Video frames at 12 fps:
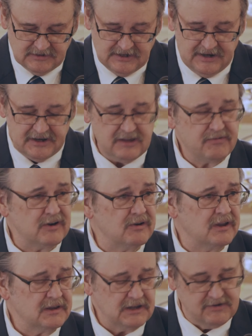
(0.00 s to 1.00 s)
Yet,
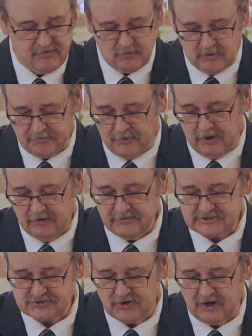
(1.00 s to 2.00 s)
even, even with all
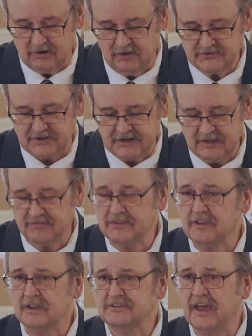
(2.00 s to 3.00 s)
the struggles and
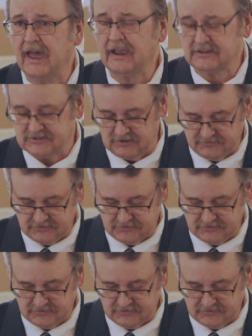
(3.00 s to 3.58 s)
even the attacks